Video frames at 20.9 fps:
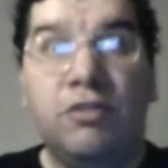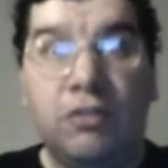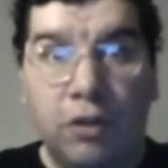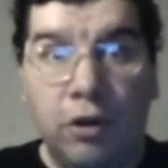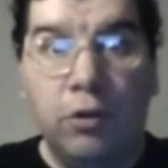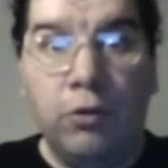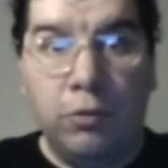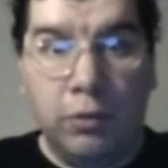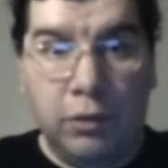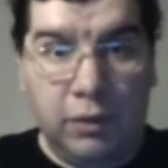
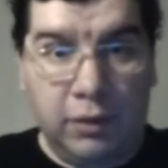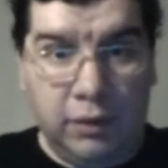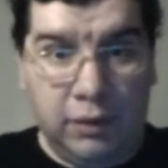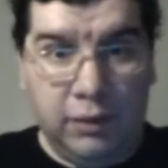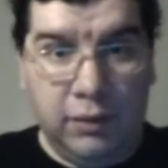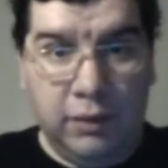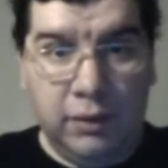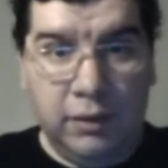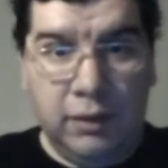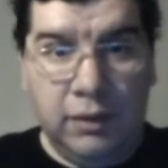joke,
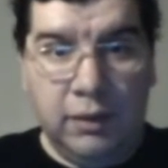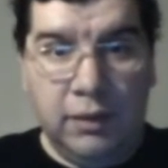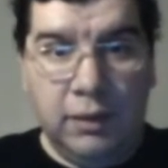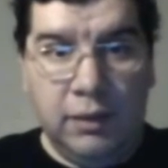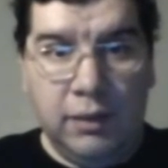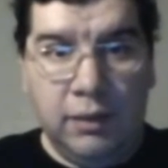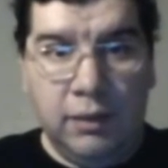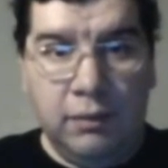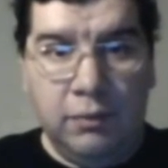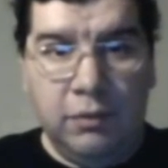
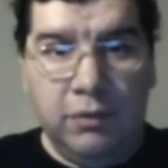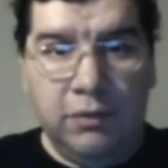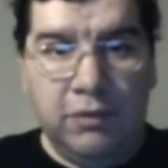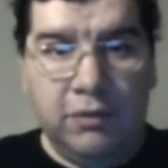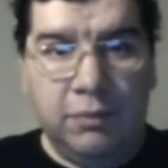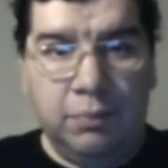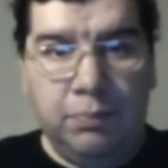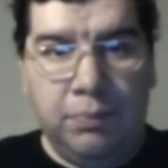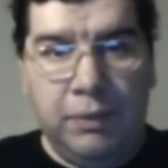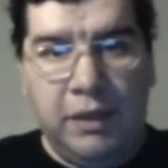which
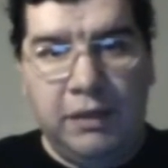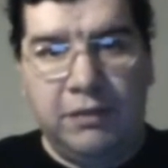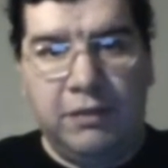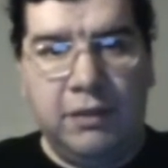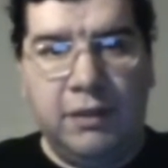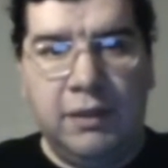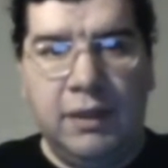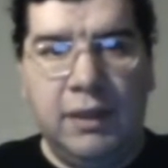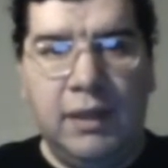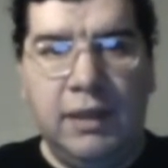is
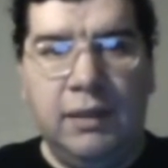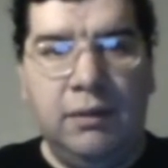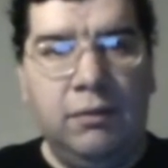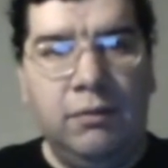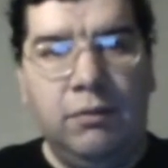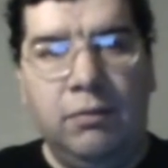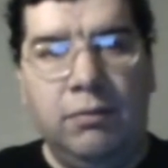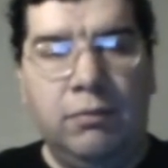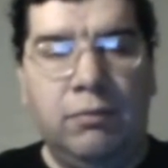basically